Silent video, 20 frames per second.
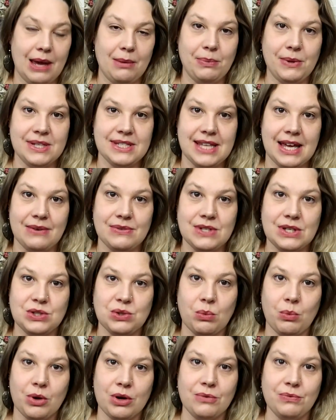and plus they have such
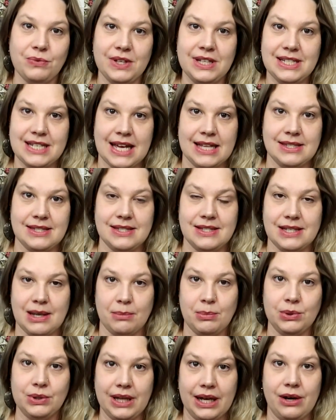a wonderfully dense
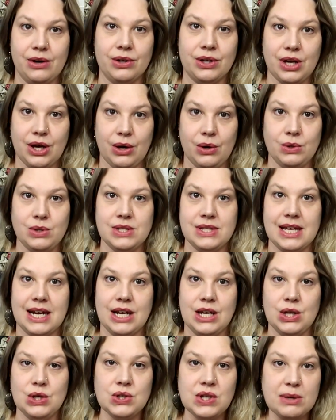double layered coat that
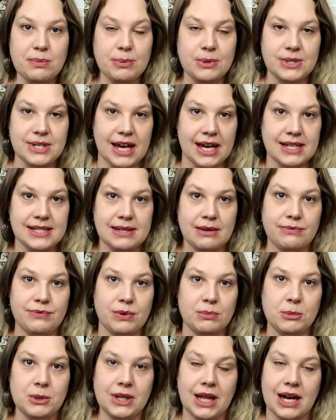it usually protects them
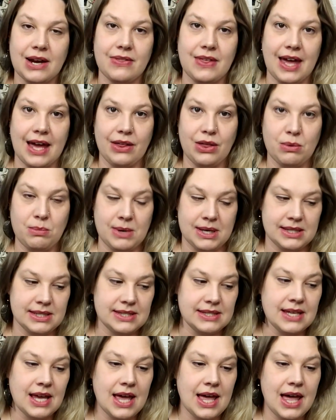from a lot of the
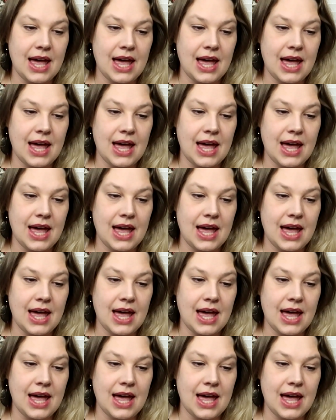elements.